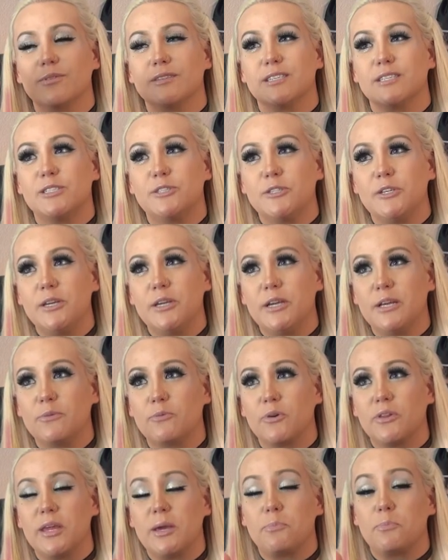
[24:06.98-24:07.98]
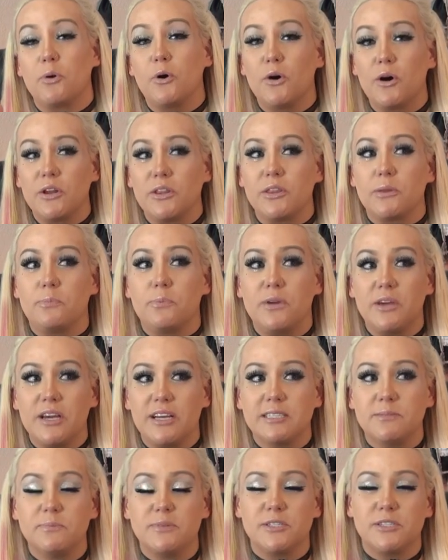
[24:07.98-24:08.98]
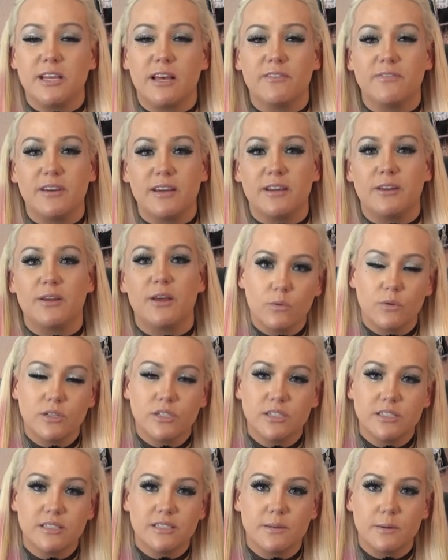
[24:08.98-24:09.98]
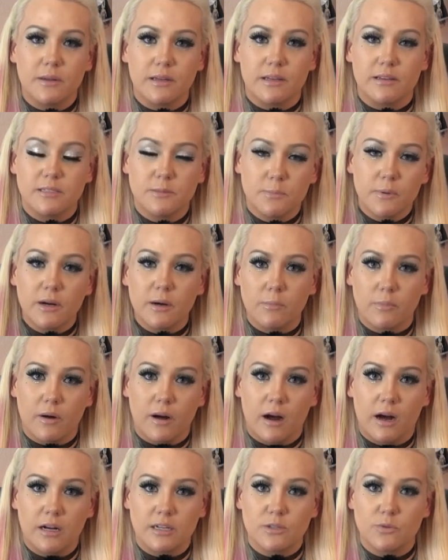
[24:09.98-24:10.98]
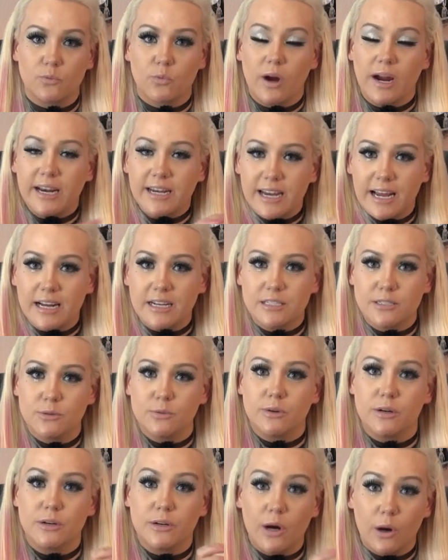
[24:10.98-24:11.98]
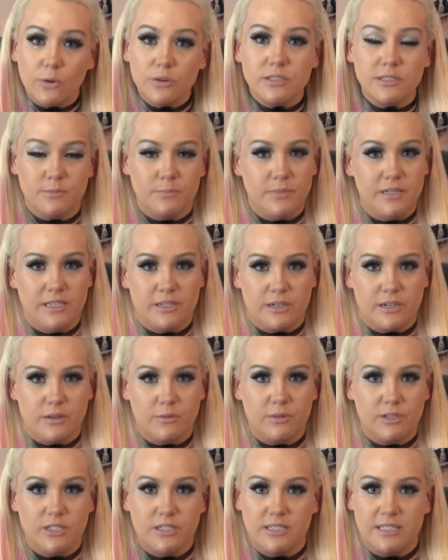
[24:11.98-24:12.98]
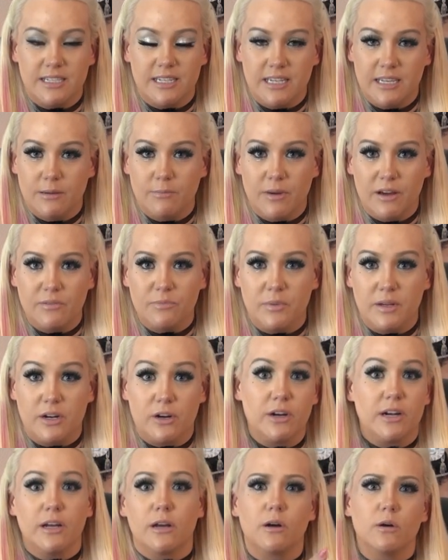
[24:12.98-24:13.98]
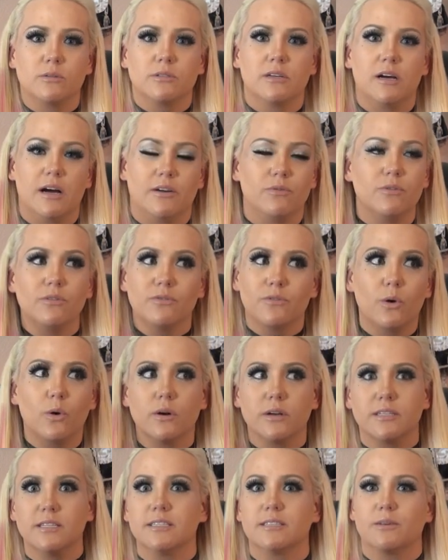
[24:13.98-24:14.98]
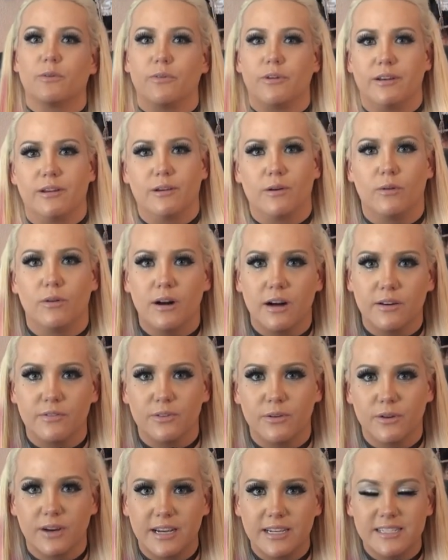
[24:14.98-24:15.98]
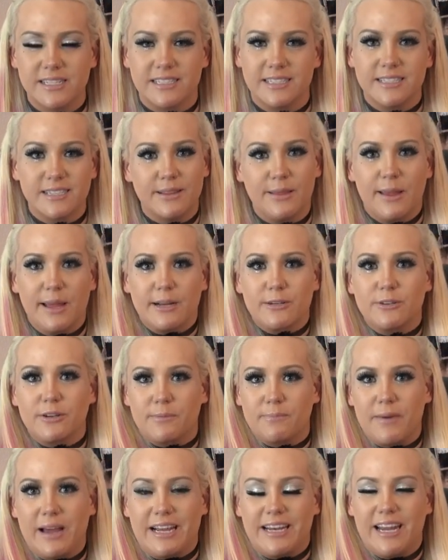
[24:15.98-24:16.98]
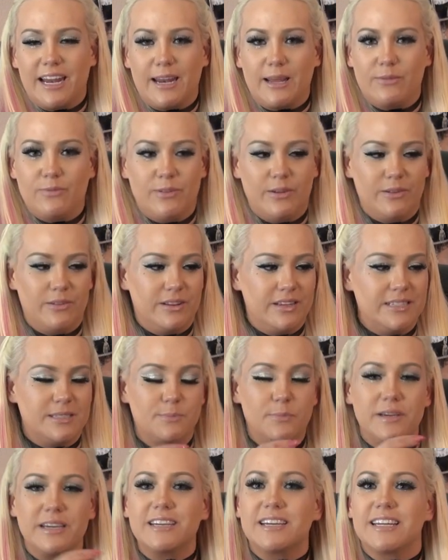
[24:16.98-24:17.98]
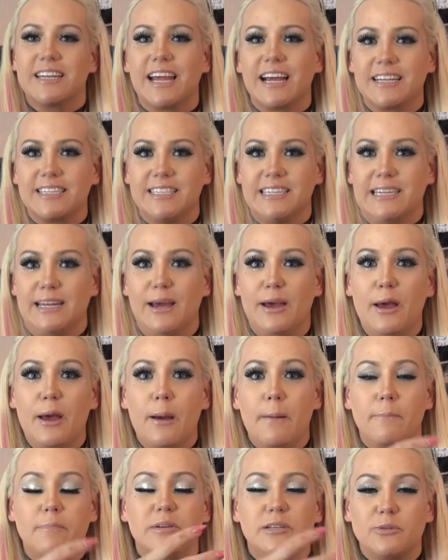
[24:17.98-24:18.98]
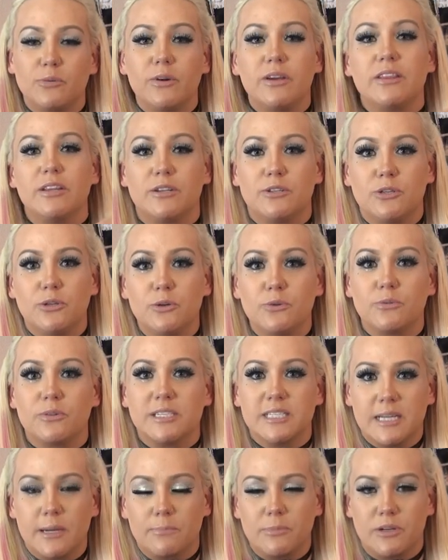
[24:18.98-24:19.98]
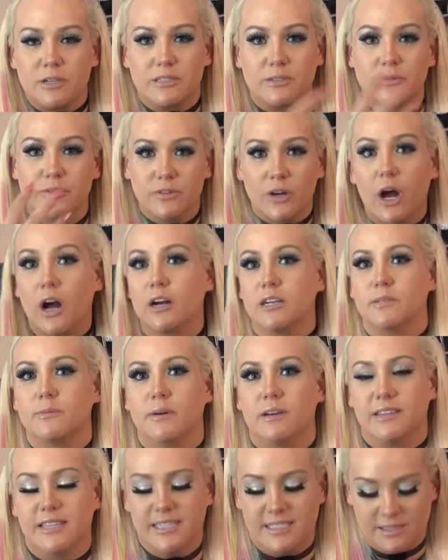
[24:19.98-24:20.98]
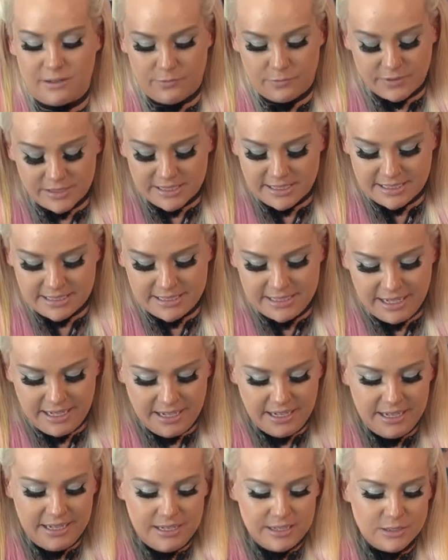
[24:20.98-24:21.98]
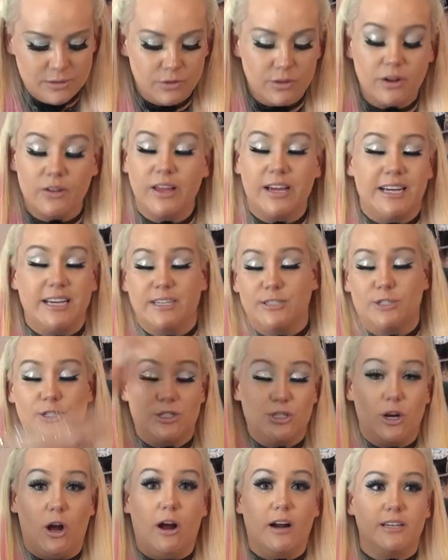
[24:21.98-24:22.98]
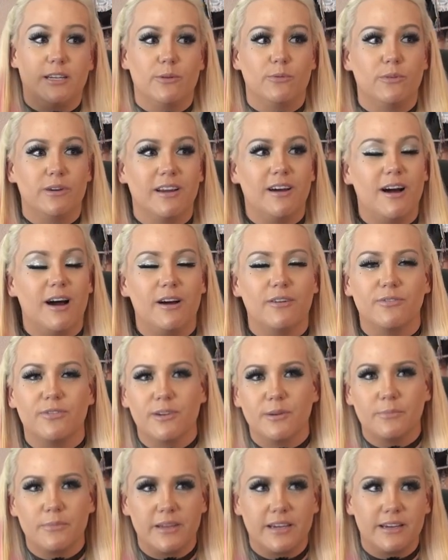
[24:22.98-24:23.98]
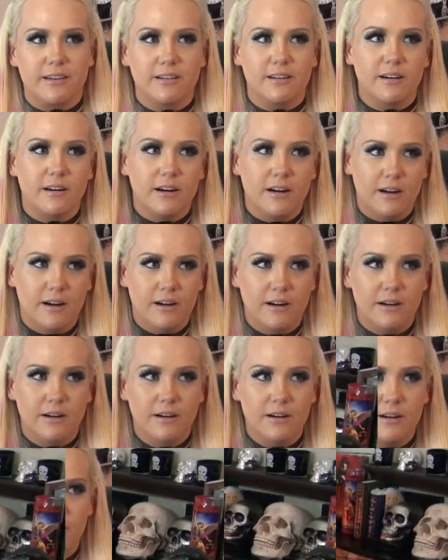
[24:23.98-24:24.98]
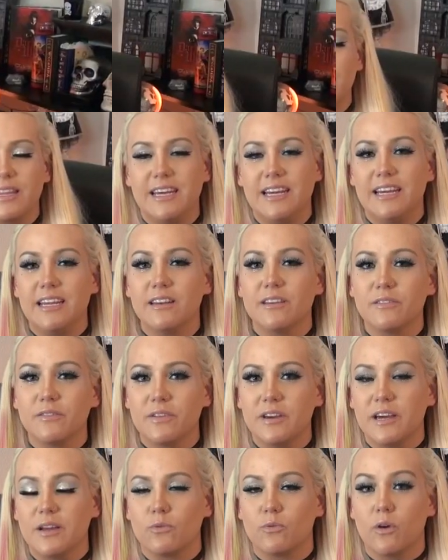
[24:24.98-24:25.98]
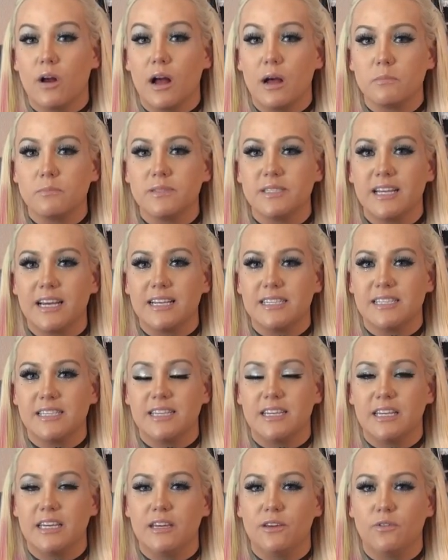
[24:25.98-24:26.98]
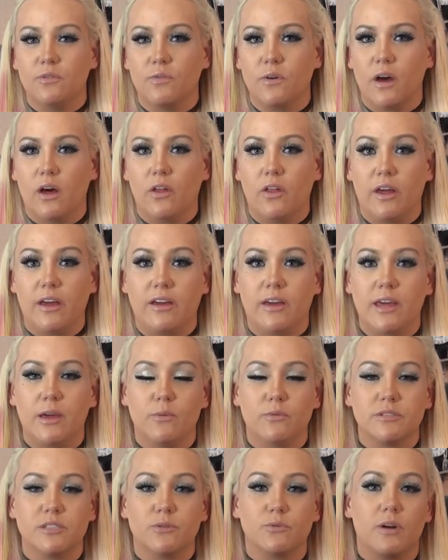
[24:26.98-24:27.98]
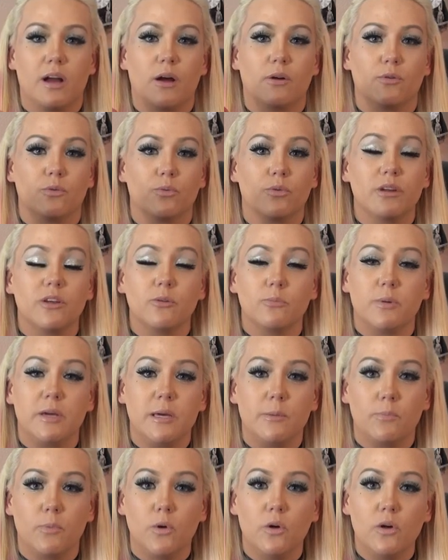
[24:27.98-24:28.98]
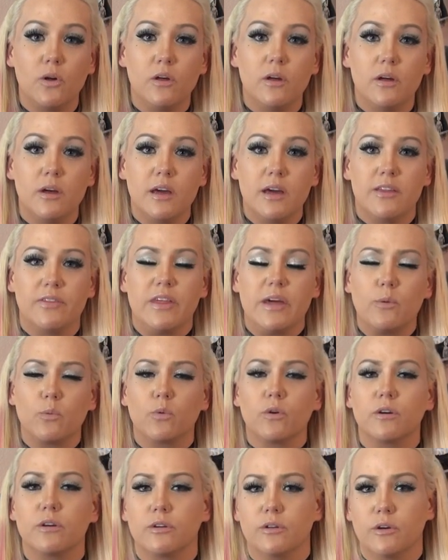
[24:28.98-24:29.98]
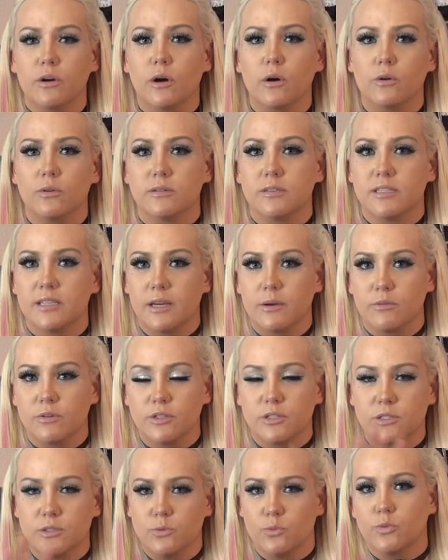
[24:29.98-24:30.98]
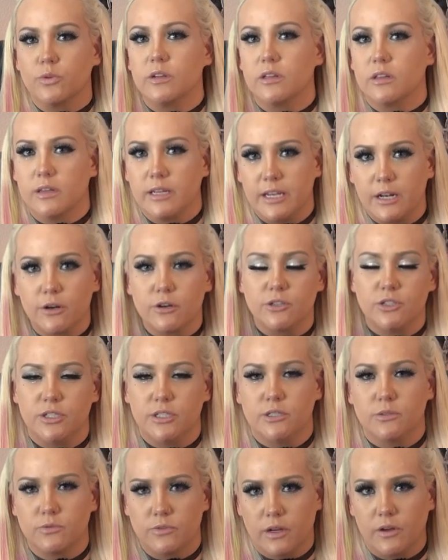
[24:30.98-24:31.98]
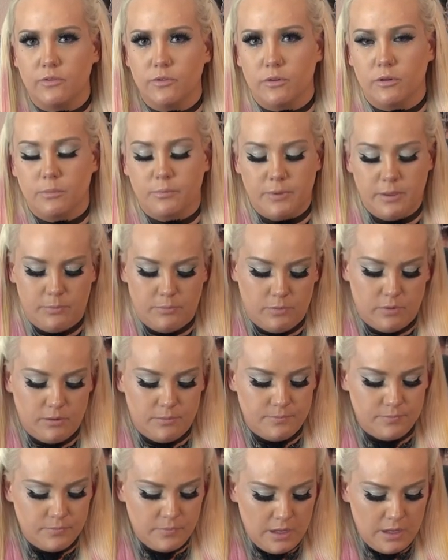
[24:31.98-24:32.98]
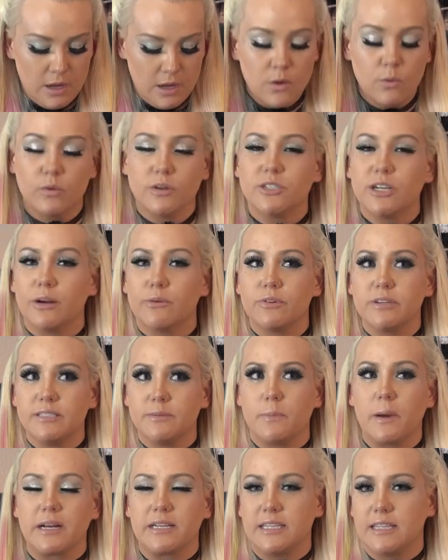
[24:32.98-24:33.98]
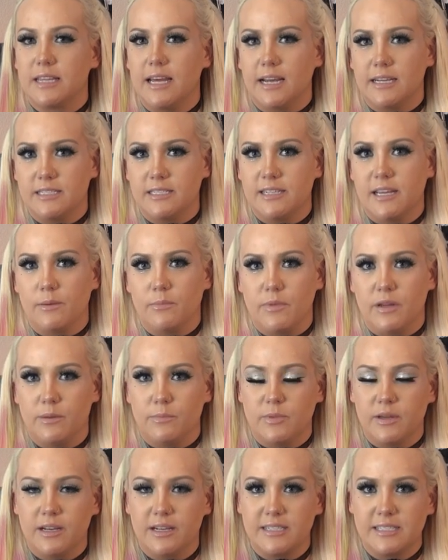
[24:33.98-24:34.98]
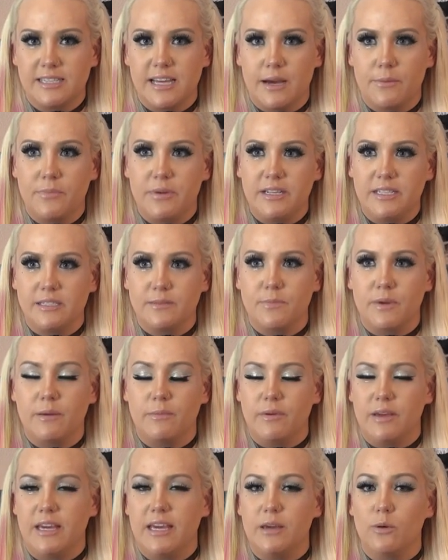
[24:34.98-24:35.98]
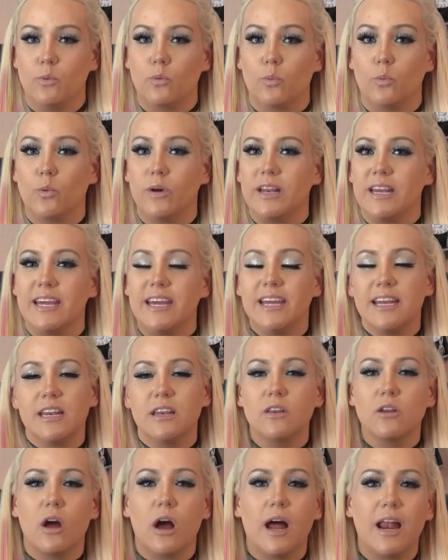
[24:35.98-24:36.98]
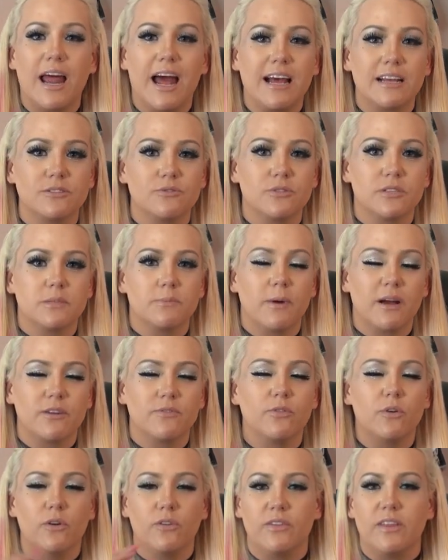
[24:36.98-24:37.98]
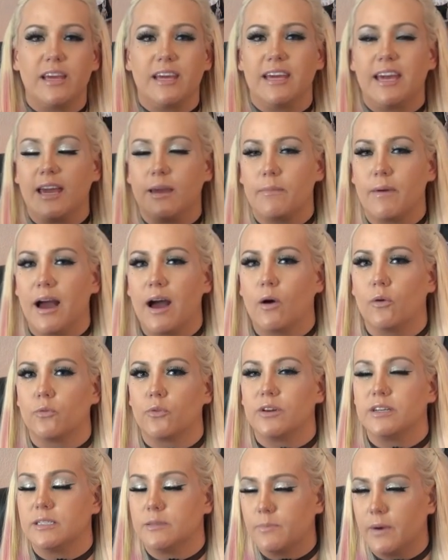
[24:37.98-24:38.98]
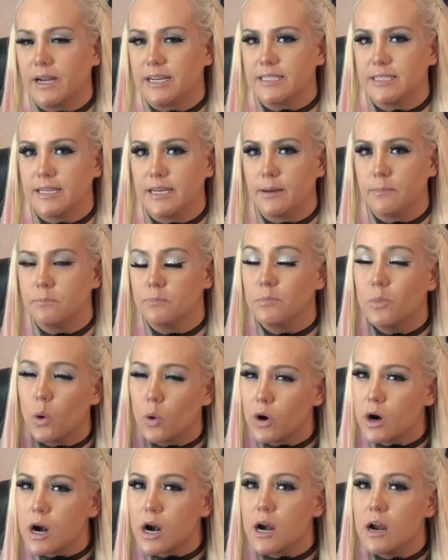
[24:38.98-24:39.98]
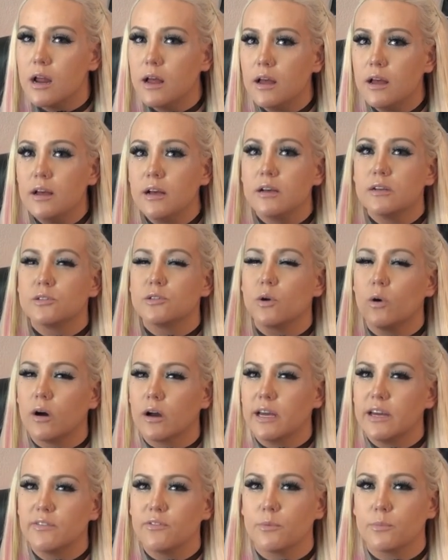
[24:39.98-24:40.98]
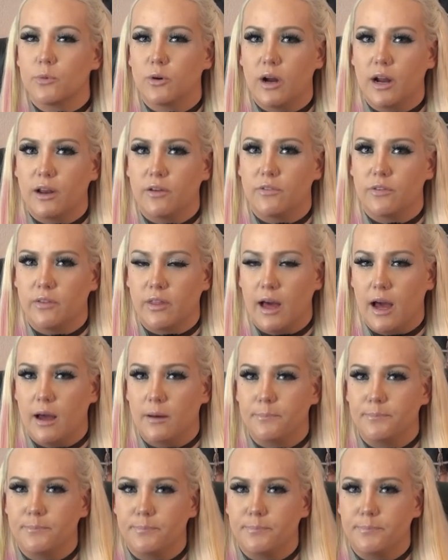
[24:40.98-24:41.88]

was a scene where they put the PSB 7, which is the spirit box, right next to a ghost meter, which is an EMF meter, and it goes off. Well, of course it's going to go off, you guys. It's electric magnetic field that's being connected between the two receptors, and we talked about this in physics. So they're like, it's shocked it went off, and I'm like, ugh. So by the end of it, Rob says that he felt like he was around real people. They weren't ghosts, they were just real energies of real people. Which I respected that statement because that means maybe he went in not as respectful and they came out respecting it more. So I'll give him credit for that.